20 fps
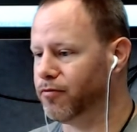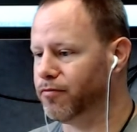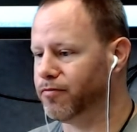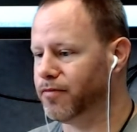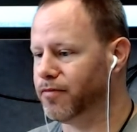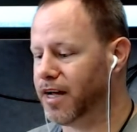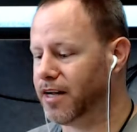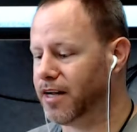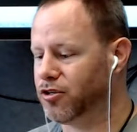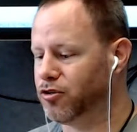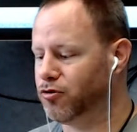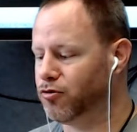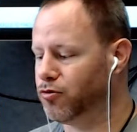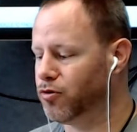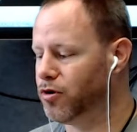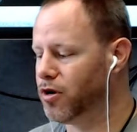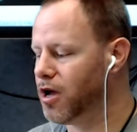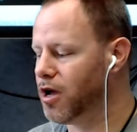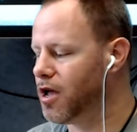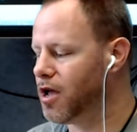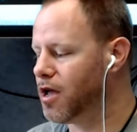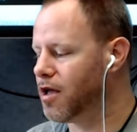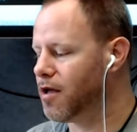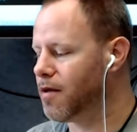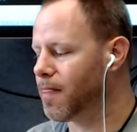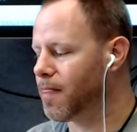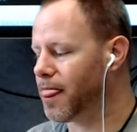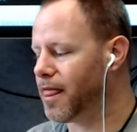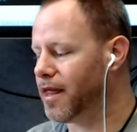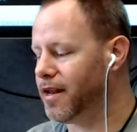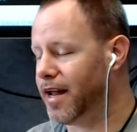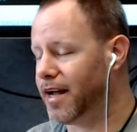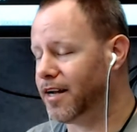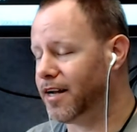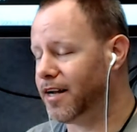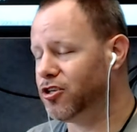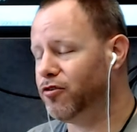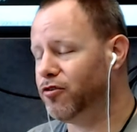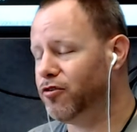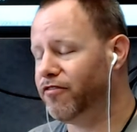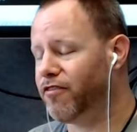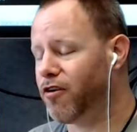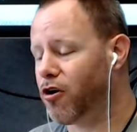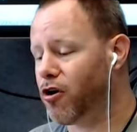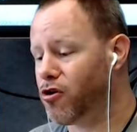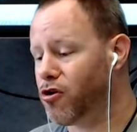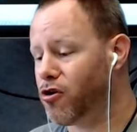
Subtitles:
not too far